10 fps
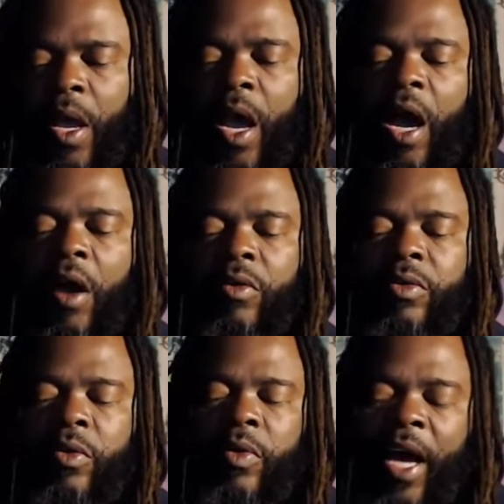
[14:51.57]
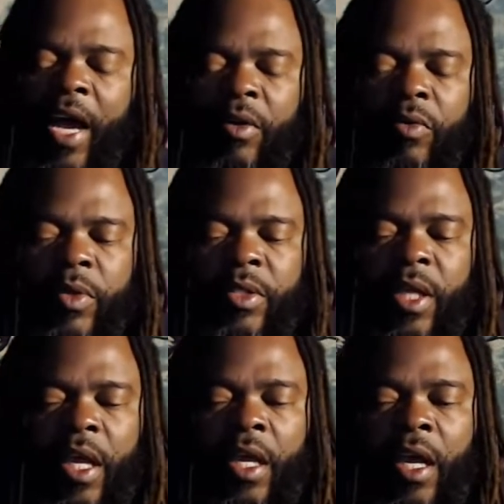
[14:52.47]
I don't know. I don't
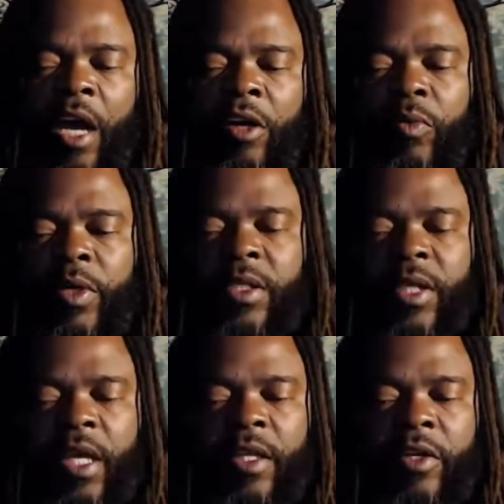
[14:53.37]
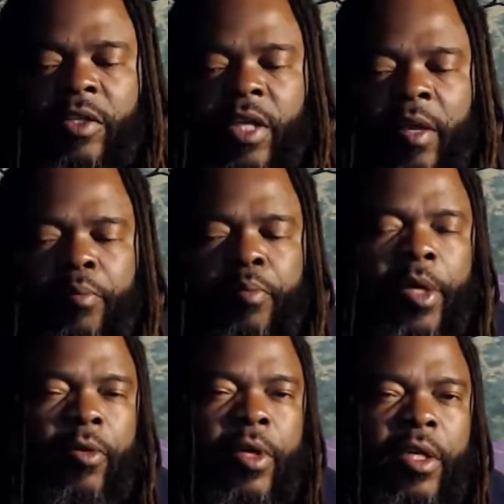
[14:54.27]
want to say there's like
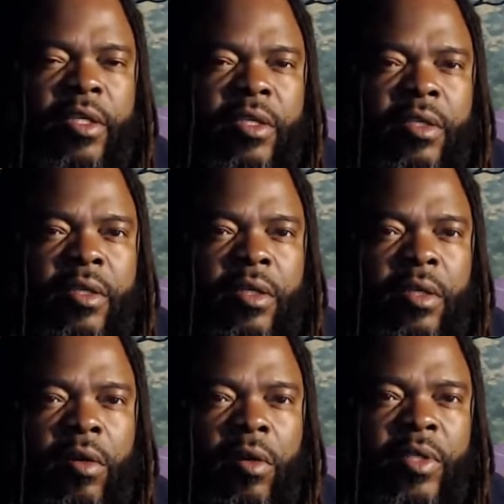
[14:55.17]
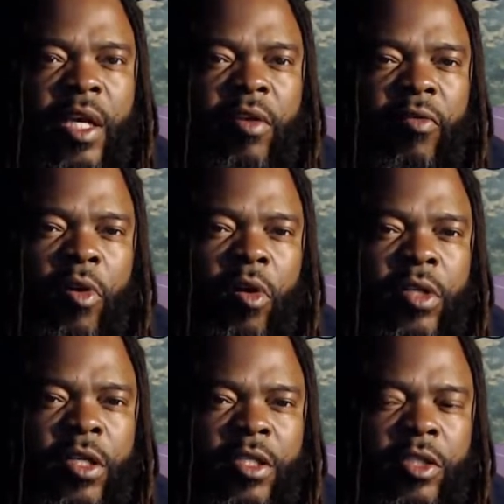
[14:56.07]
bitterness, you know what I'm saying, involved
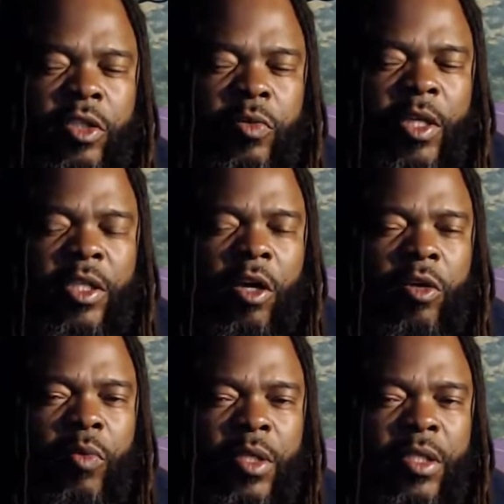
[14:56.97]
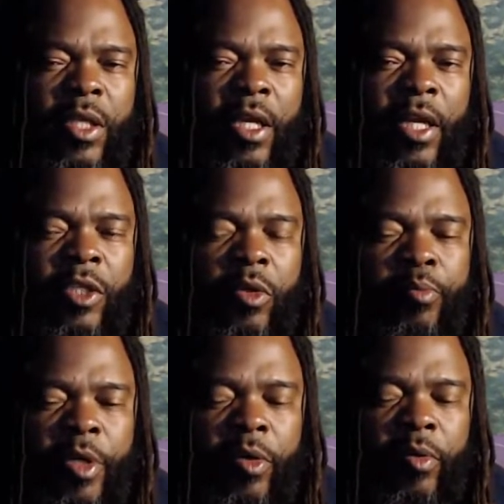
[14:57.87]
in this situation. I don't want to say that you're
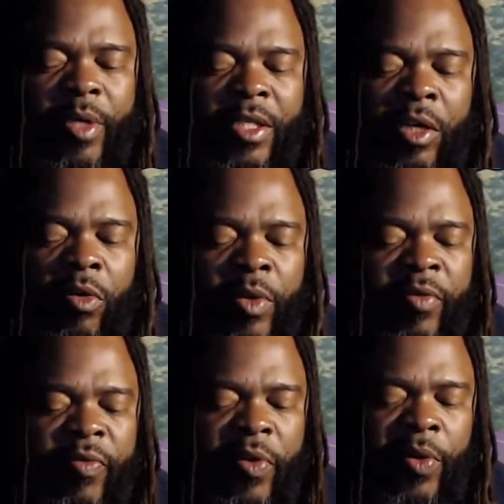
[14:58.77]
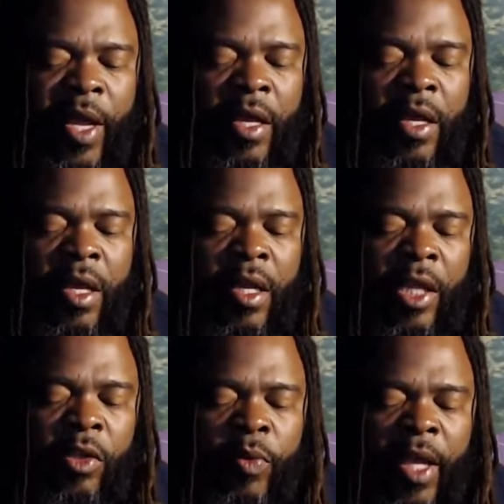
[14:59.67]
bitter because I don't really feel that.
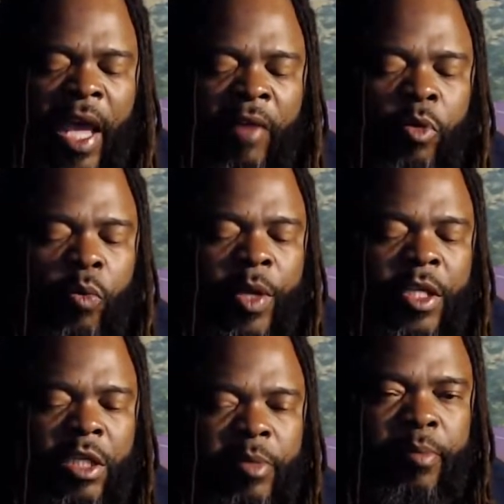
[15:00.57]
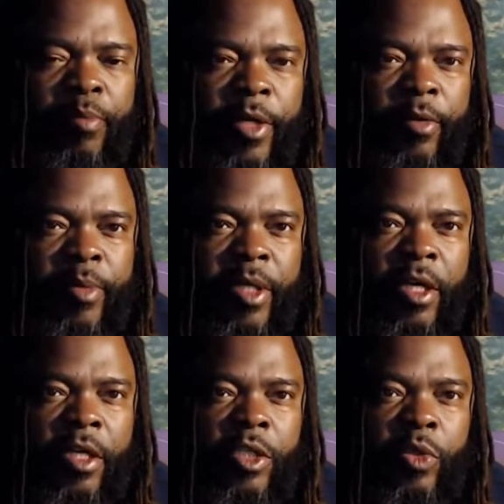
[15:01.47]
Like you really have no reason to bitter
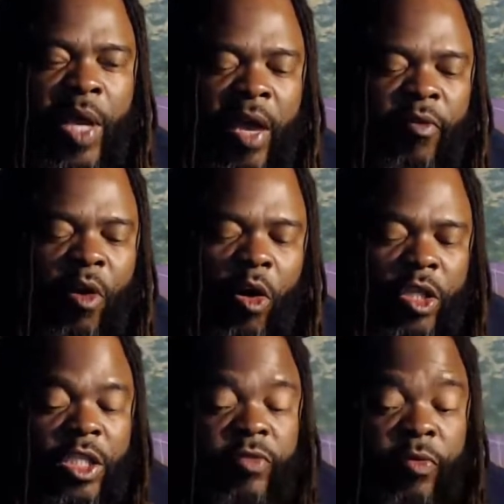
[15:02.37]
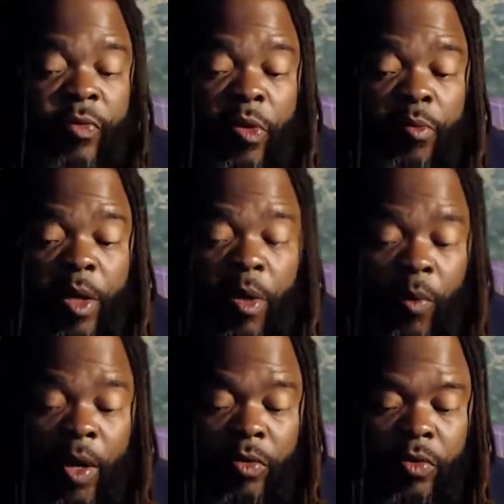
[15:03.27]
because you have all this fulfillment
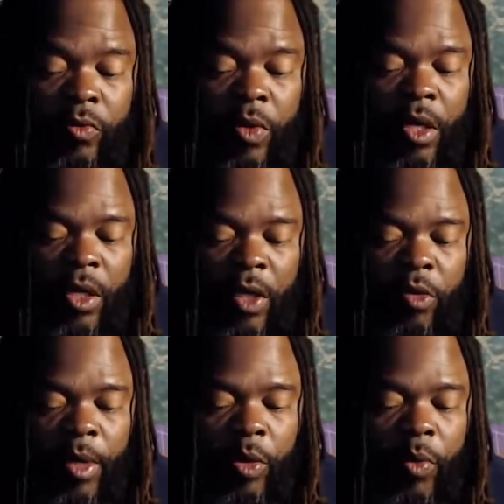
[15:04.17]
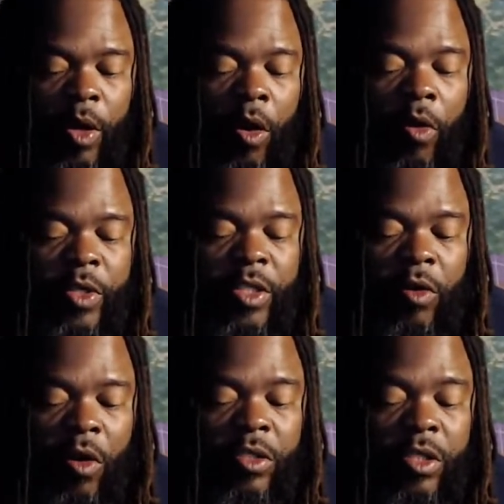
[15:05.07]
around you. Like no matter what, all these
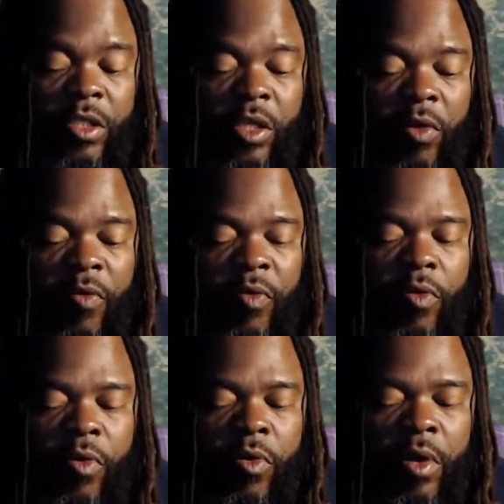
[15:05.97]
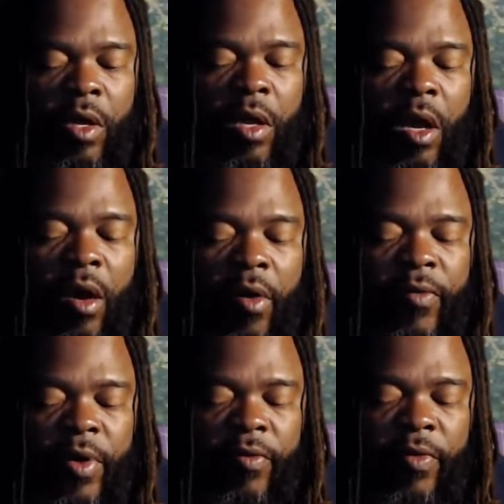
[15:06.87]
cars are still full of
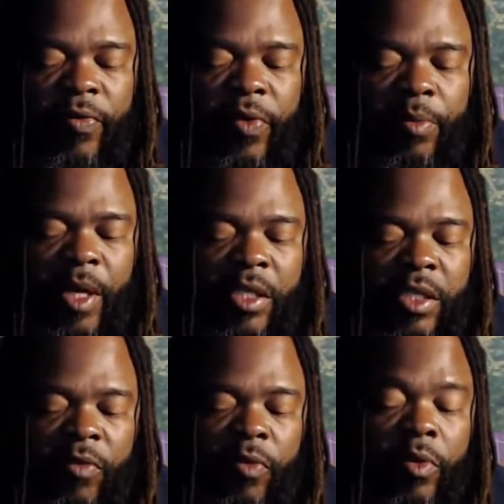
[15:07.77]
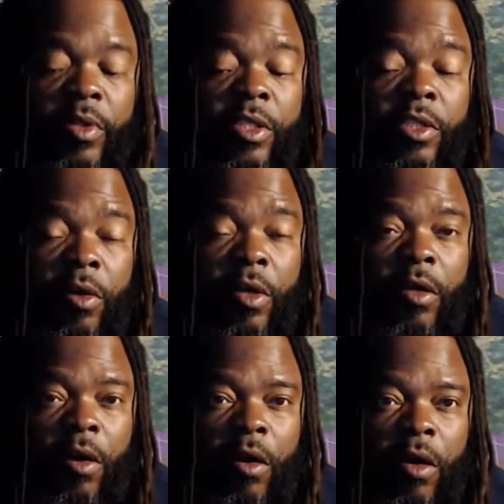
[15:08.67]
fulfillment except for this journey
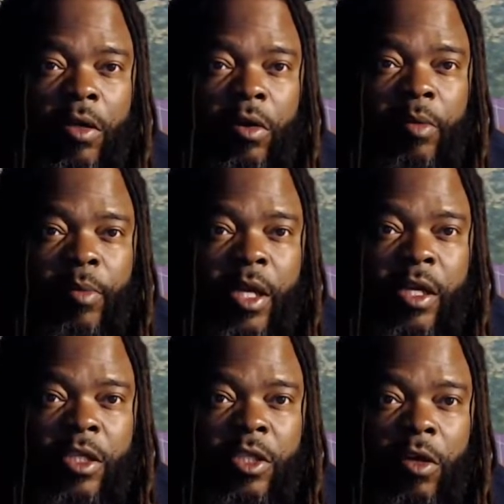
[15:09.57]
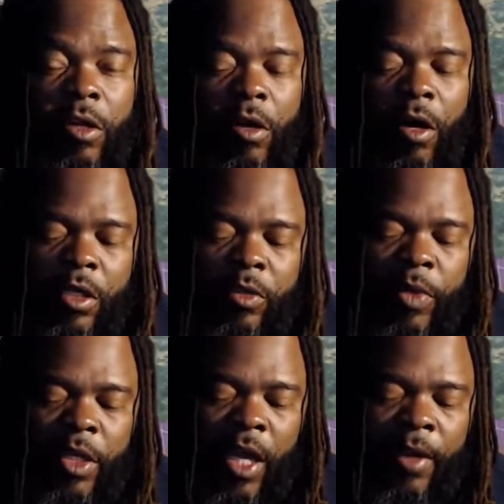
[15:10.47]
card. You know what I mean? And this journey card is
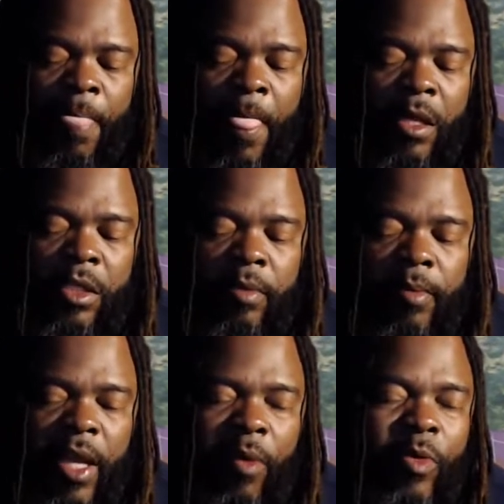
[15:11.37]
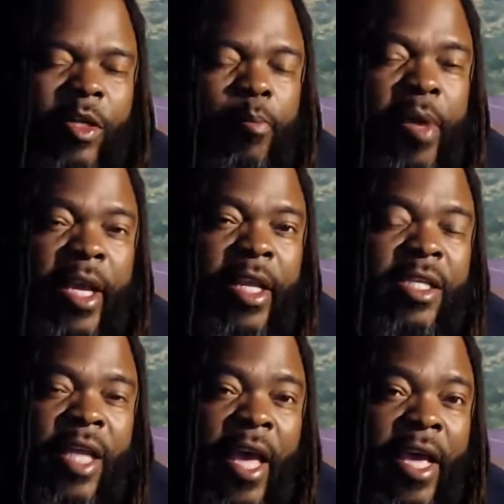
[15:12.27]
really like to me like one of the
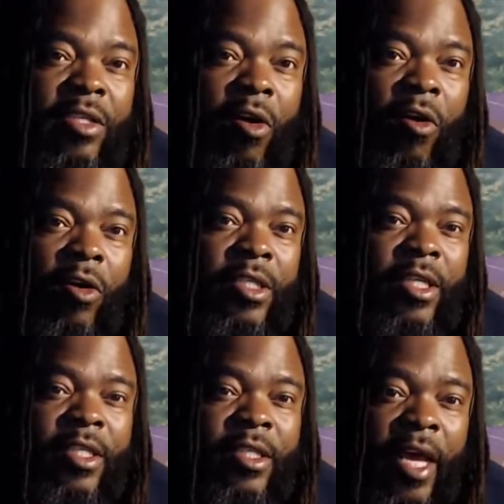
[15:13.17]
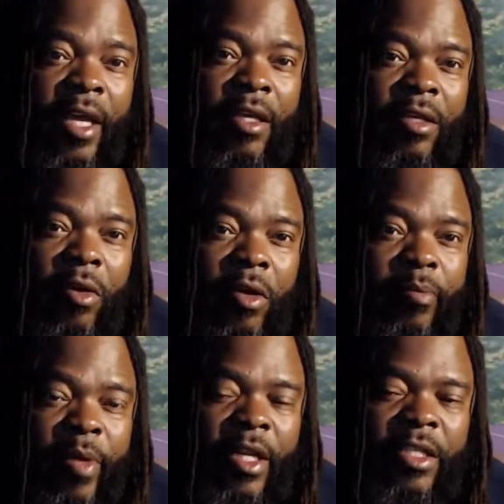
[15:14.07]
pettiest ass cards in the deck. You know what I
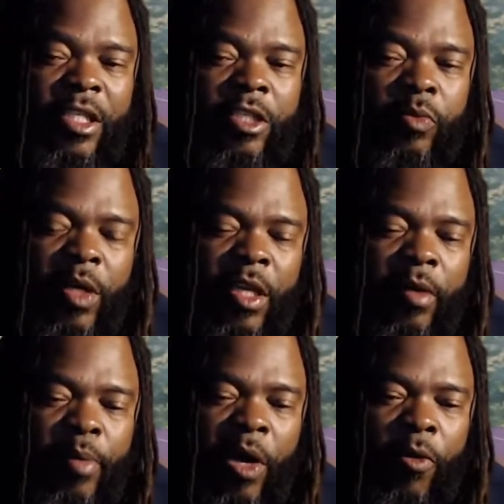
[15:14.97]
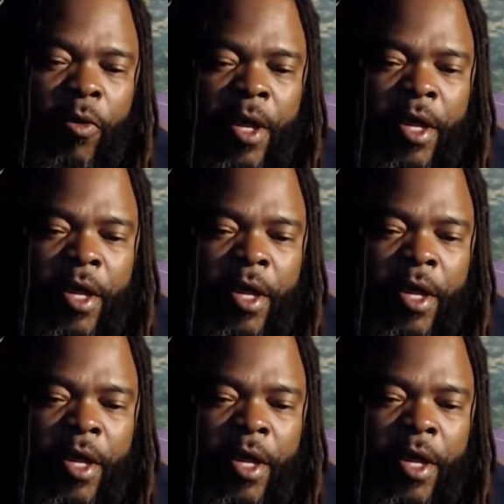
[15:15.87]
mean? It's just really about